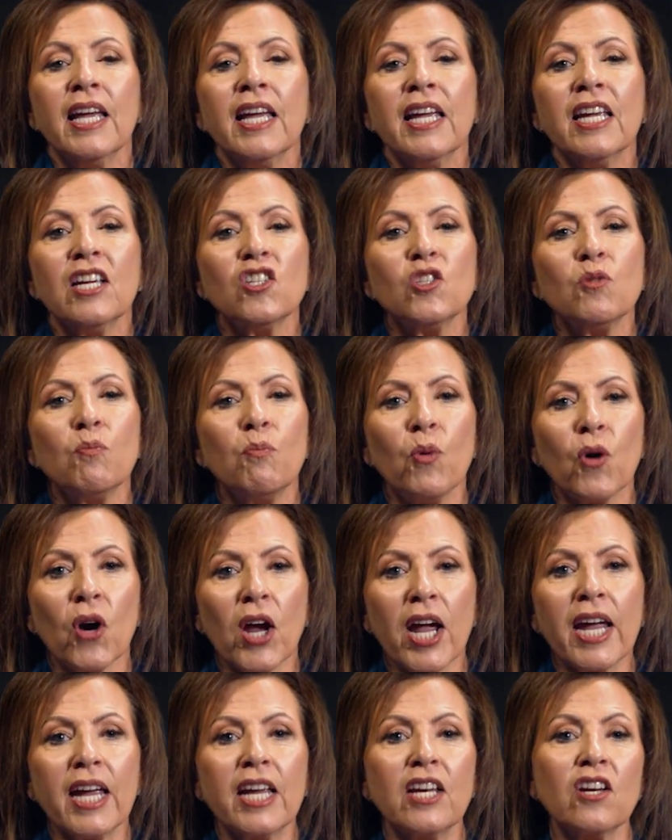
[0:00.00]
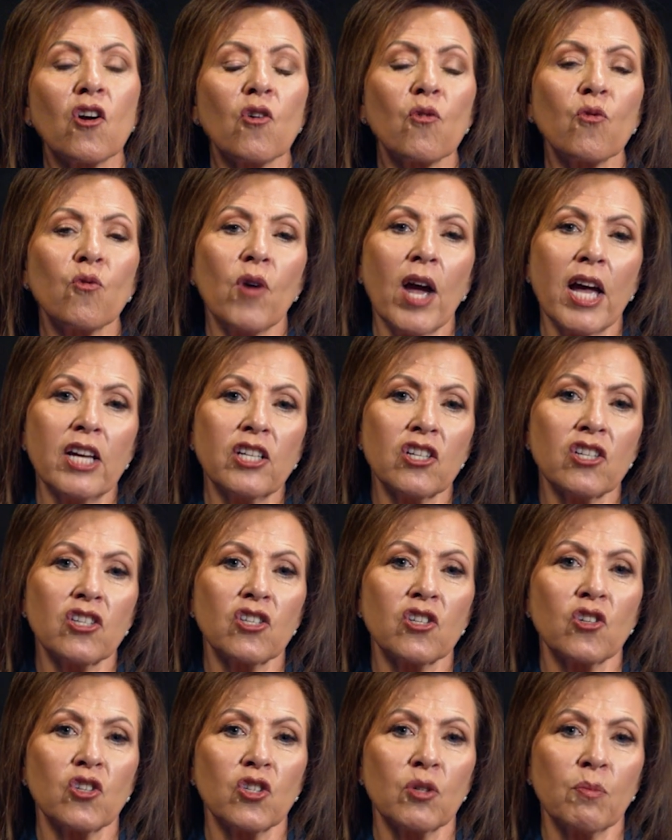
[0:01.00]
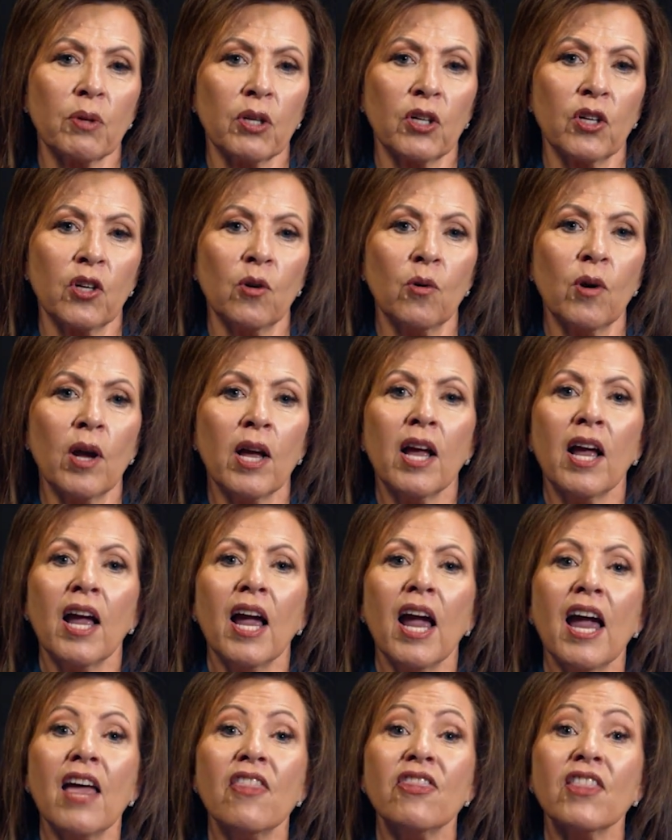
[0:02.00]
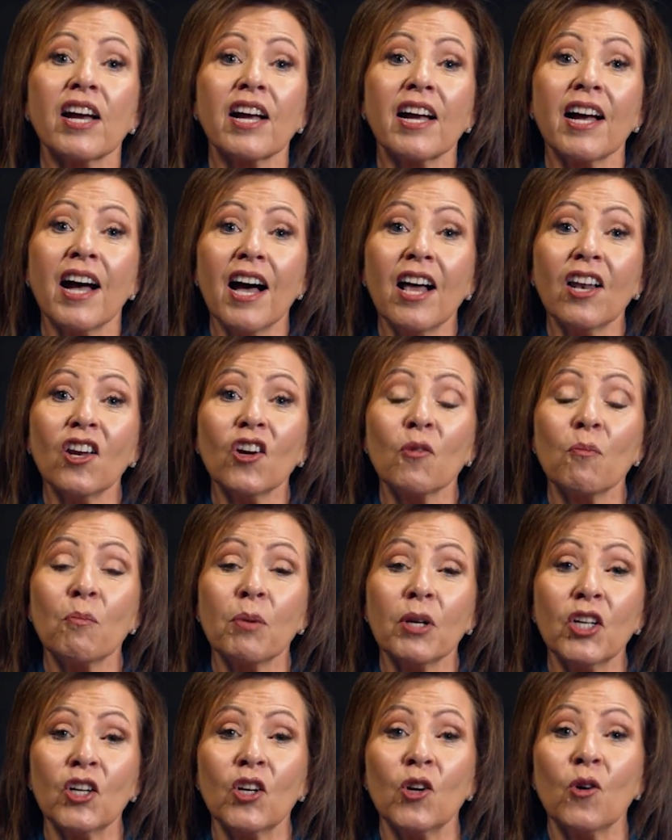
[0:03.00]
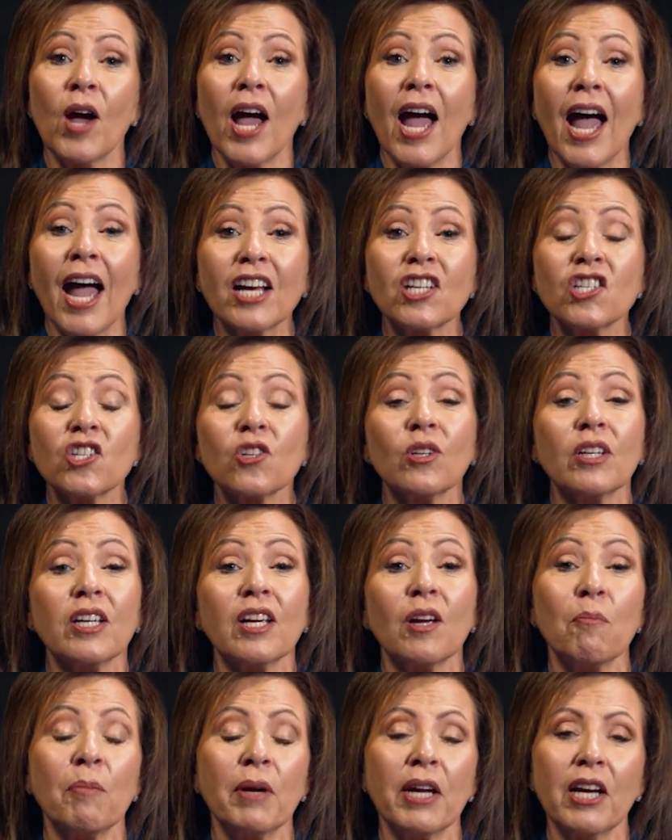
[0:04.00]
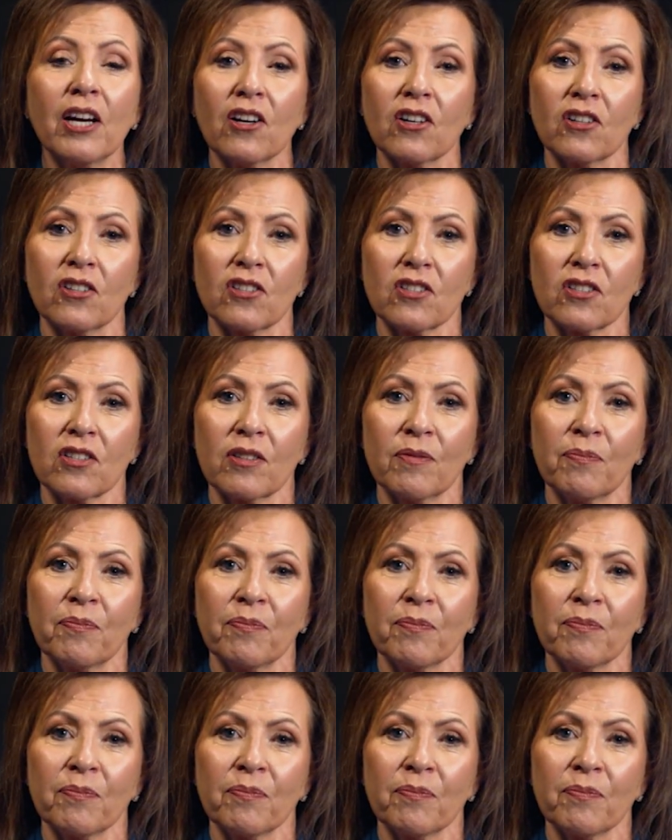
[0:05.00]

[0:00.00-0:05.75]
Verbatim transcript: his brain registers blue and the color blue actually appears.